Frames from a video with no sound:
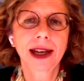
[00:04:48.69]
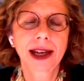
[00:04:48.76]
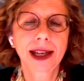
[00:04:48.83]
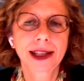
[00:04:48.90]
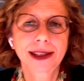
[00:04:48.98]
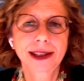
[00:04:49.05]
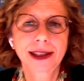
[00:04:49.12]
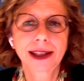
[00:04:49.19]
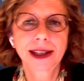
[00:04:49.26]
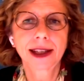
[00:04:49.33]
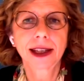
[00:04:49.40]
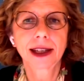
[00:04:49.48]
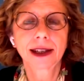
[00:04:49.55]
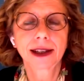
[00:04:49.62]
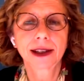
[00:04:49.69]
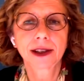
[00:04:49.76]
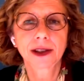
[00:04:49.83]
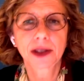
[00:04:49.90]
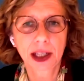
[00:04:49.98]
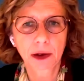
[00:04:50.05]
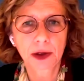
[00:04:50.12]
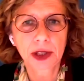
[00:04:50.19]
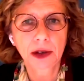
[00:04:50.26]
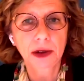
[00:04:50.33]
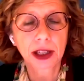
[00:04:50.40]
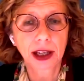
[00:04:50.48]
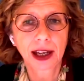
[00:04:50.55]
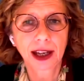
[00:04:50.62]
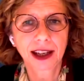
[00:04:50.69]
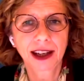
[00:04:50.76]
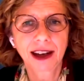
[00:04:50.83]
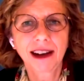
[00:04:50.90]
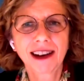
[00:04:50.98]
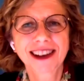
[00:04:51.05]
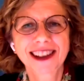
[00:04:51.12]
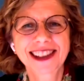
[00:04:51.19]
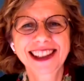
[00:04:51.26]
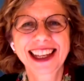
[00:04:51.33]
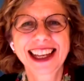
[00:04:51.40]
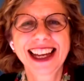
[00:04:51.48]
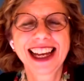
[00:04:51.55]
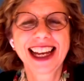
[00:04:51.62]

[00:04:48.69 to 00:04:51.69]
as the secretary asked,